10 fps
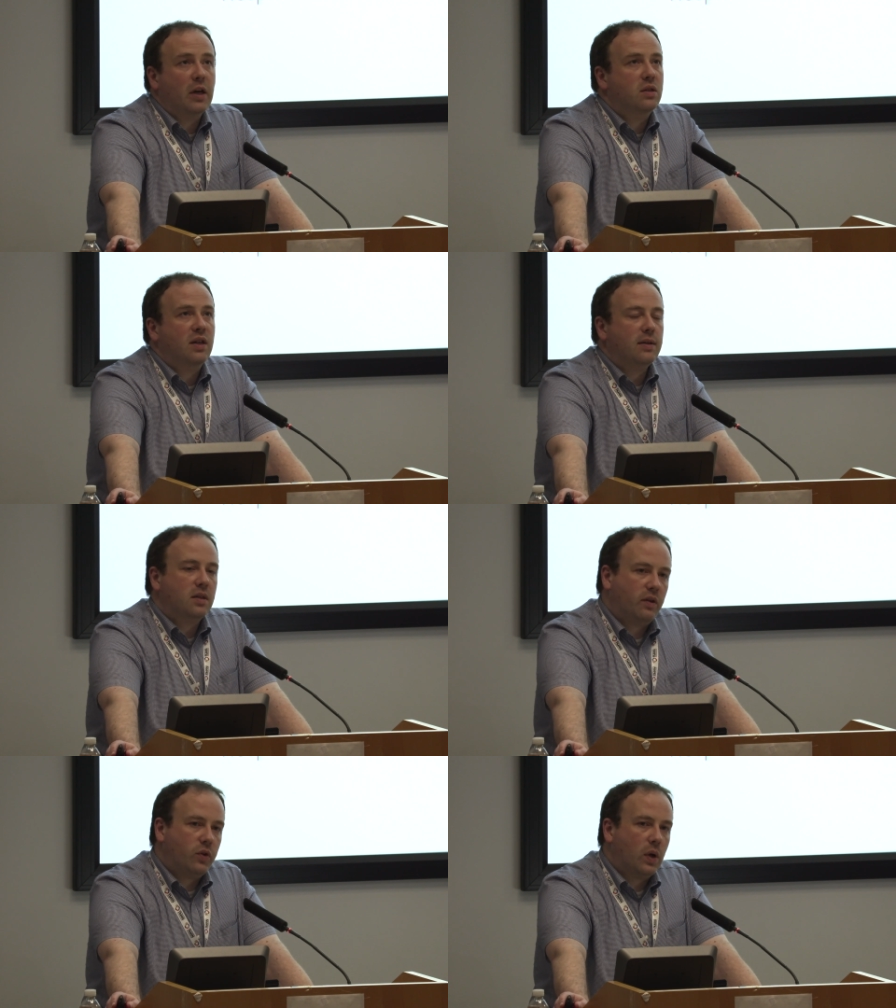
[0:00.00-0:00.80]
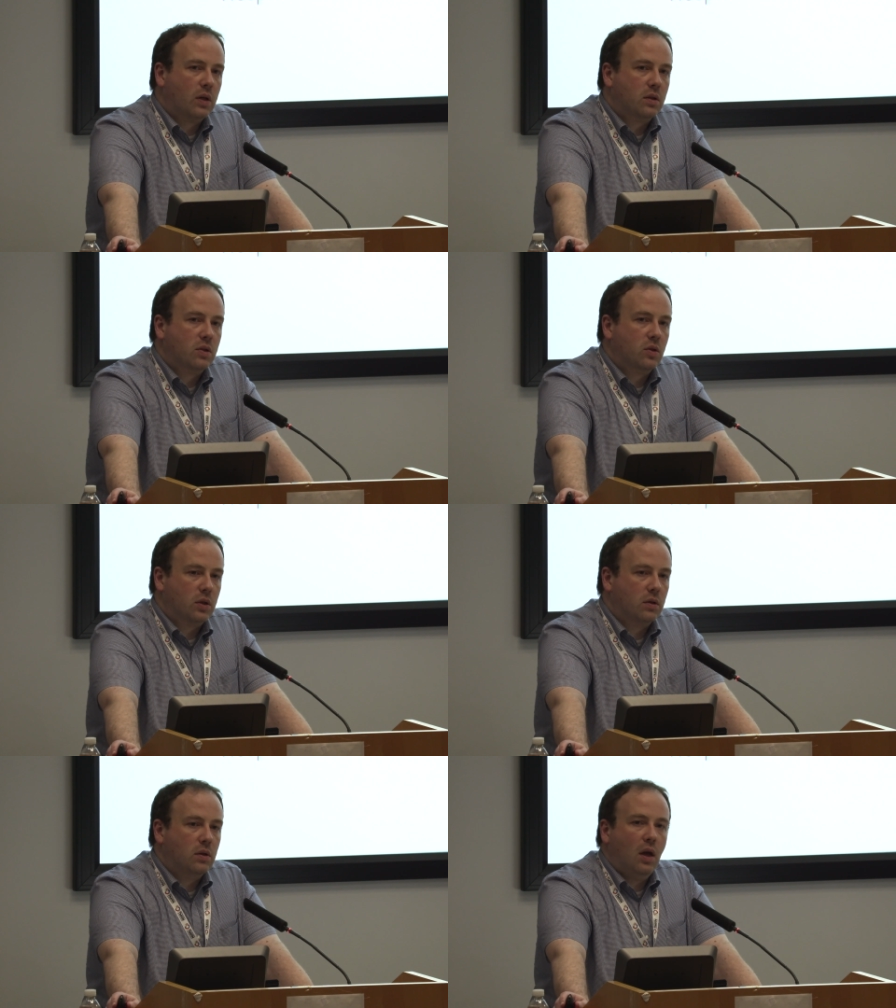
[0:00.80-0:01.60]
deaths have you had in the
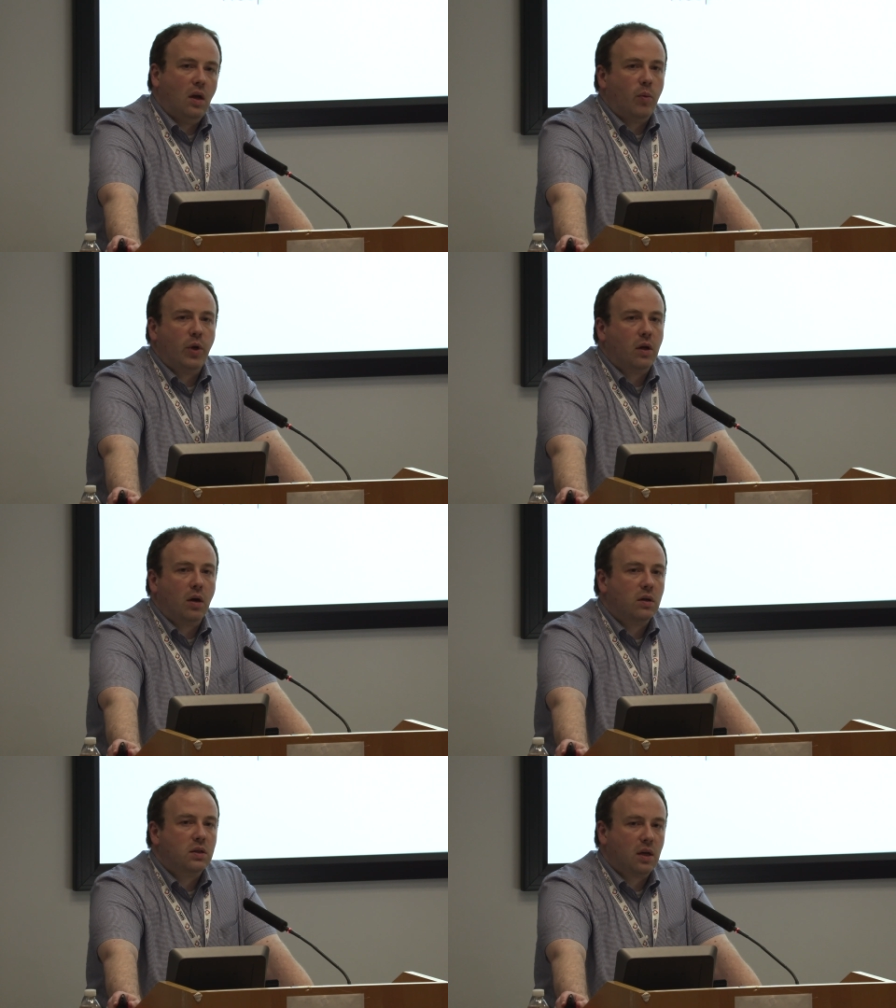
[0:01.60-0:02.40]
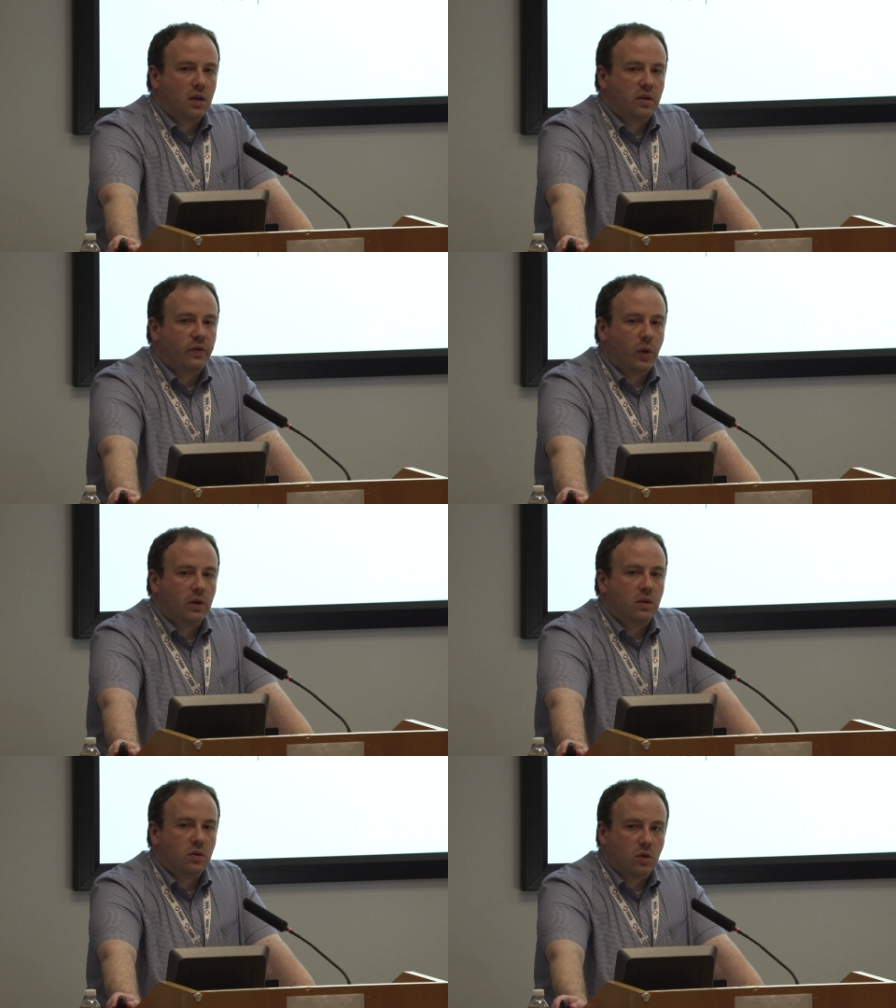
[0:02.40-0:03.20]
study? How many heart attacks have you
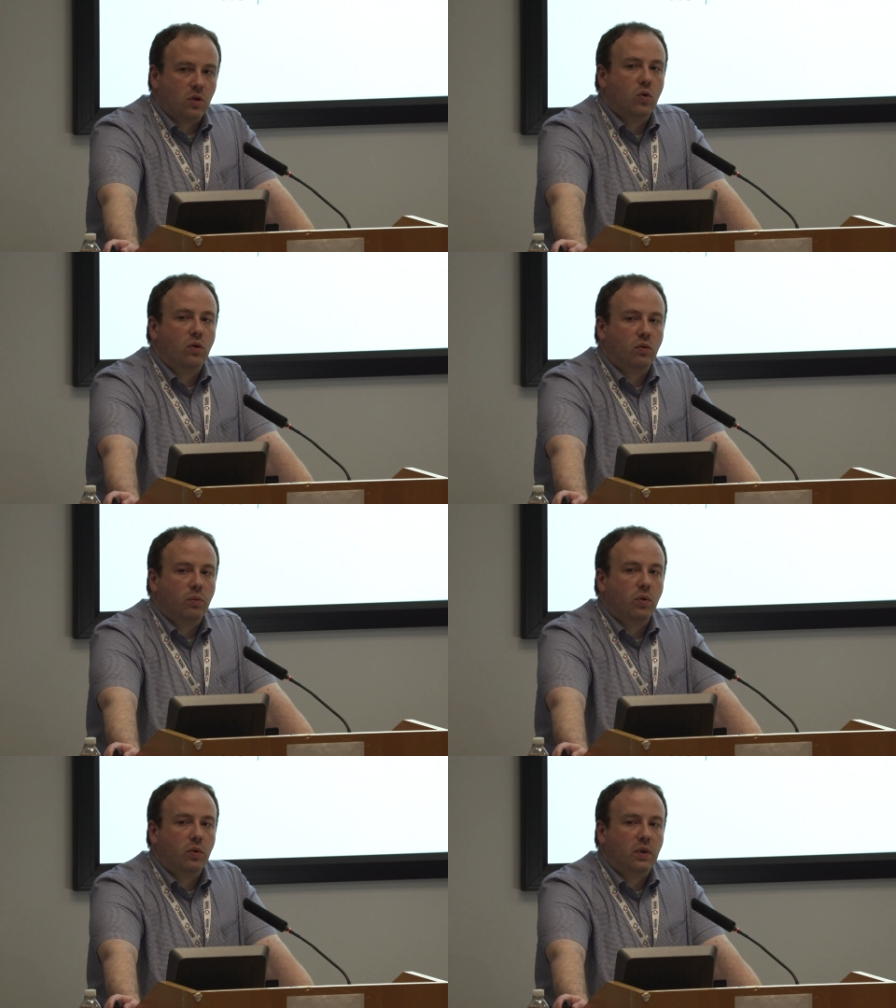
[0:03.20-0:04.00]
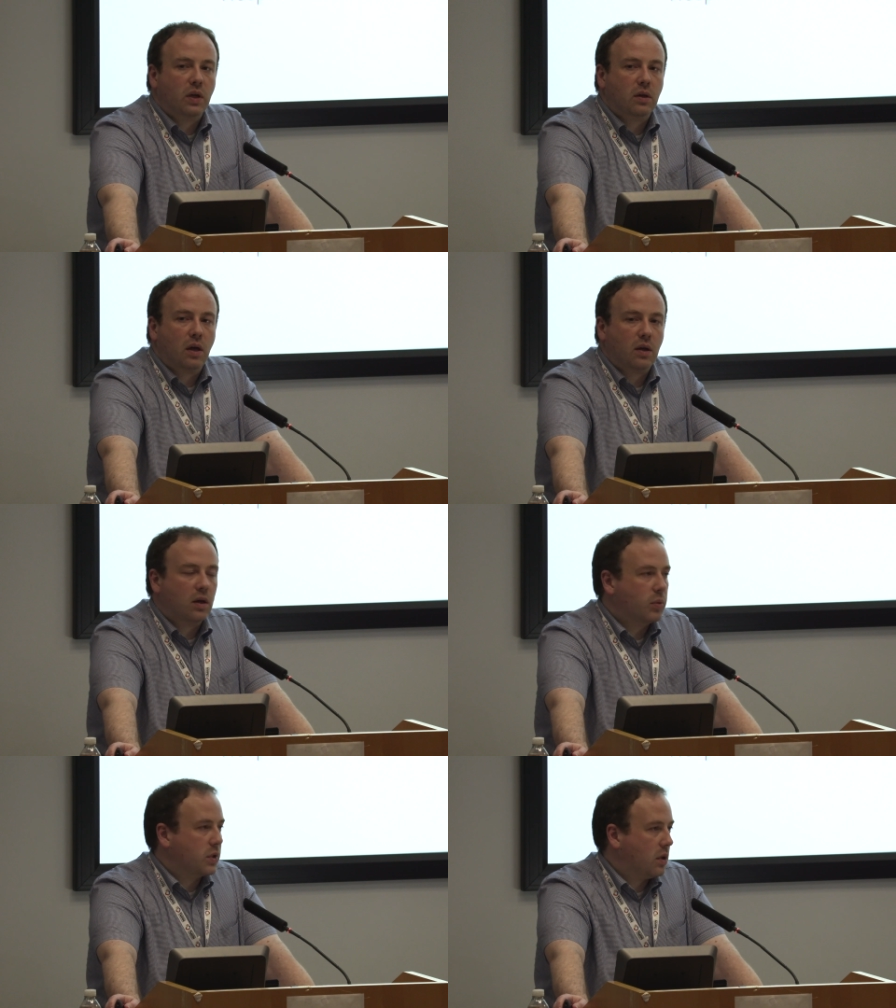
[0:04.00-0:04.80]
had in the study? You can report that at
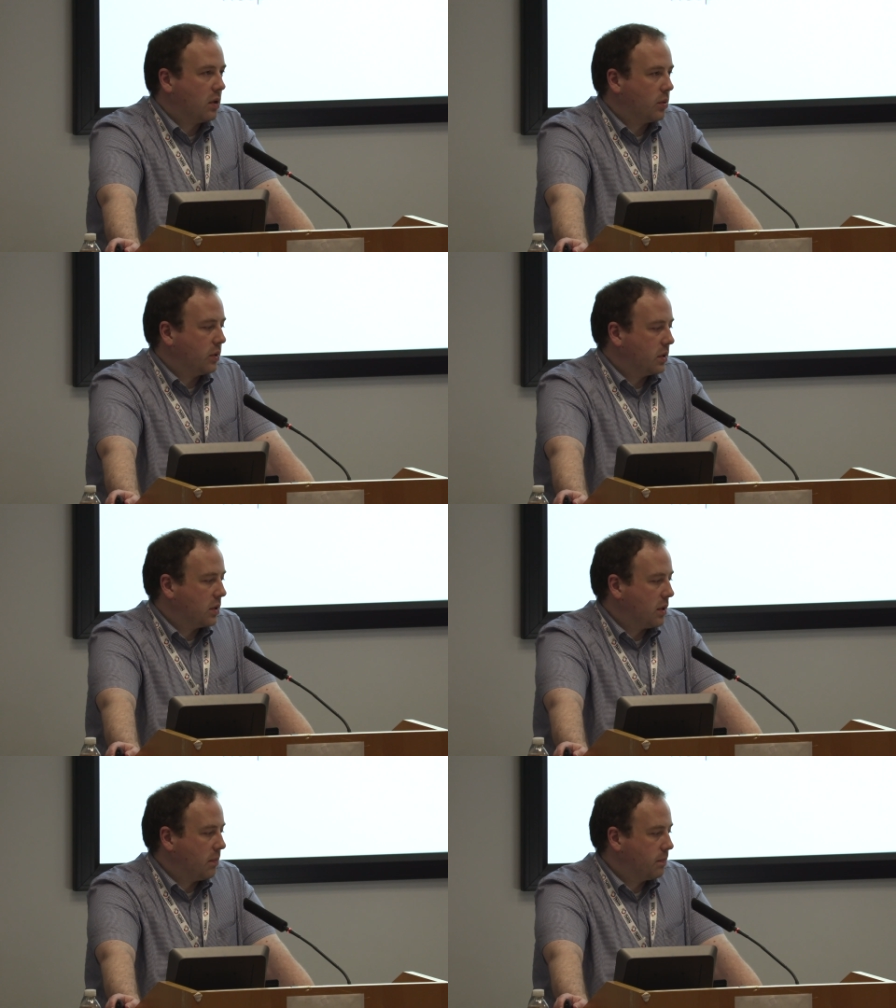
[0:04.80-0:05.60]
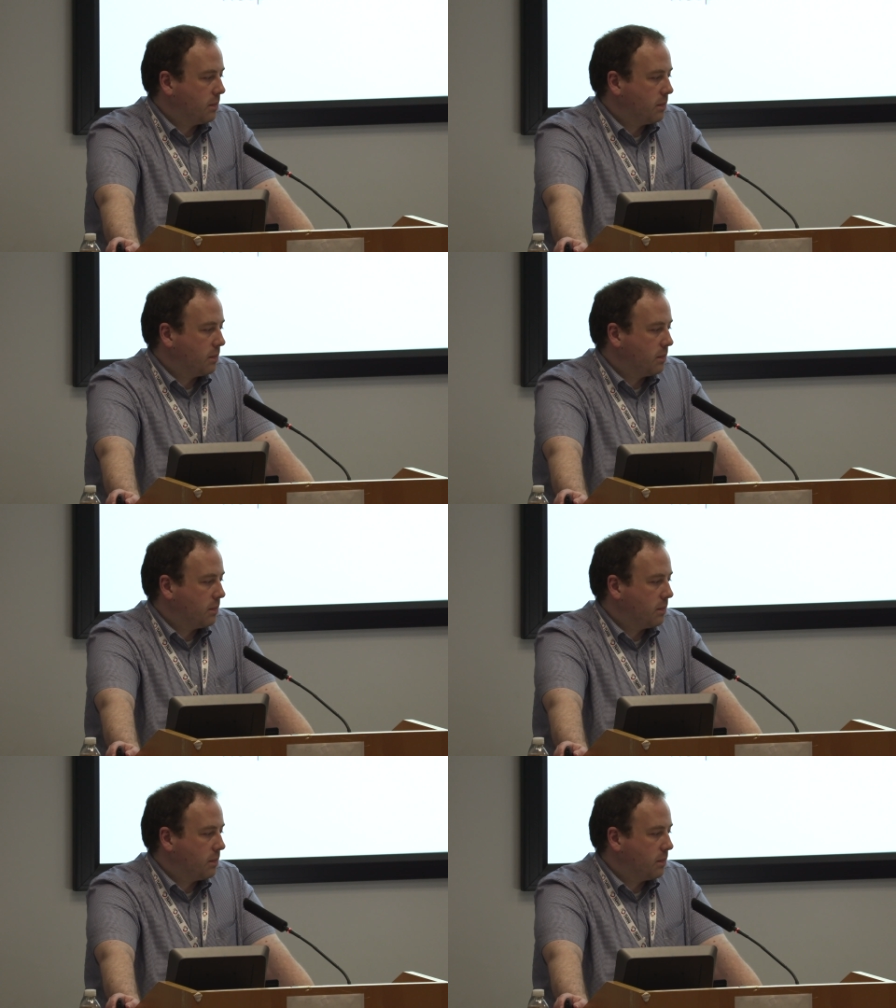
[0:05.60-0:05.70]
any particular point in time.